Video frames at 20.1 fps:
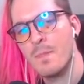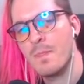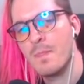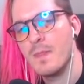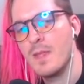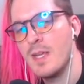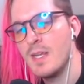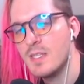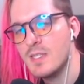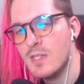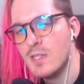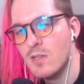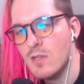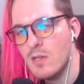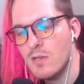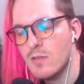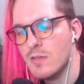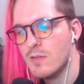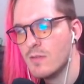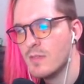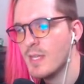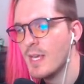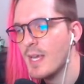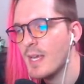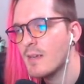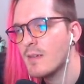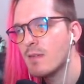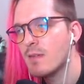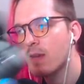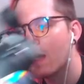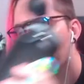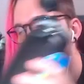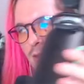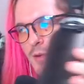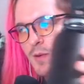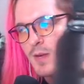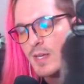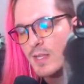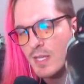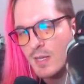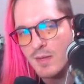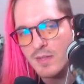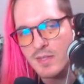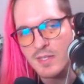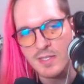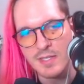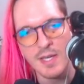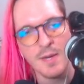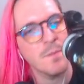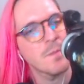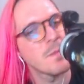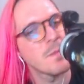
It is the cloak? Dang, I don't know anything about this game.